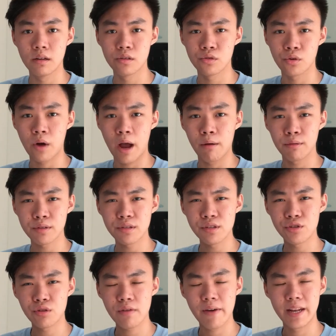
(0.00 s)
So I
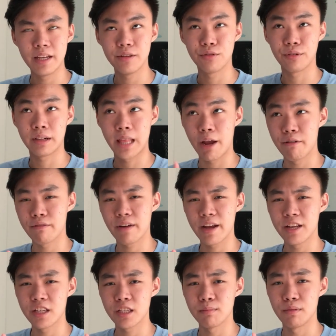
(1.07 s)
wasn't sure if I needed to clarify
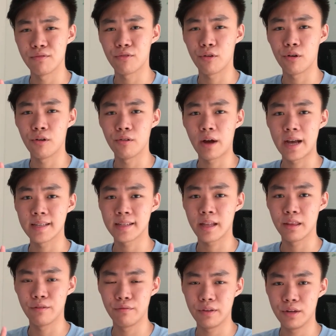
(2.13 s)
this before I
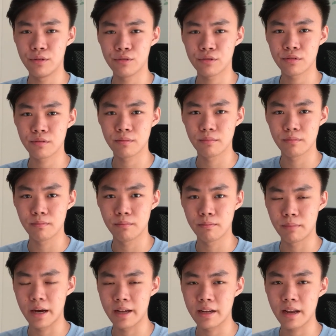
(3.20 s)
started the video,
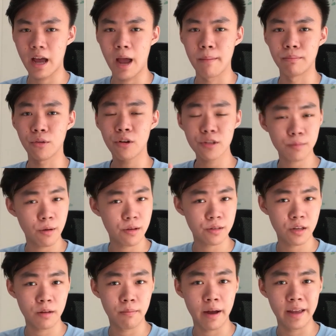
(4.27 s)
but I'm not
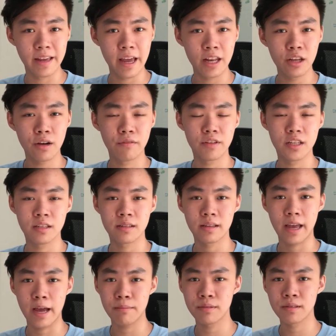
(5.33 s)
sponsored by any of these
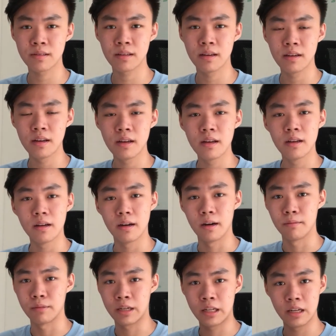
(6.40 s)
apps.
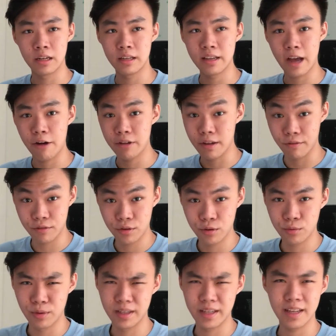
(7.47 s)
Clearly, I only have
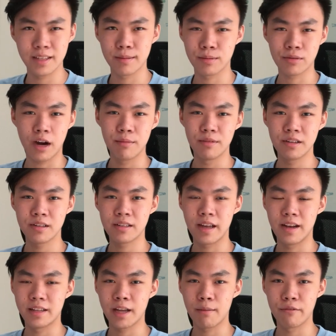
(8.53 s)
28 subscribers at
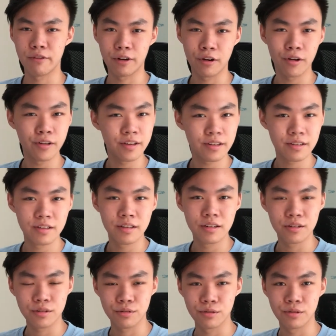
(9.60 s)
the time of recording,
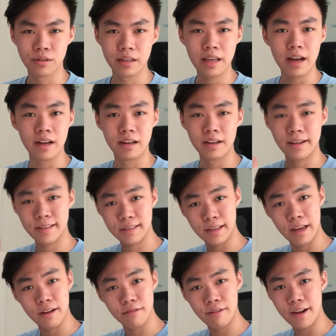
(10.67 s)
so yeah, let's
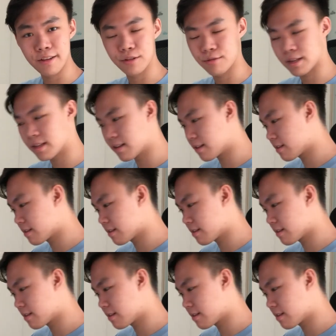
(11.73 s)
get right into it.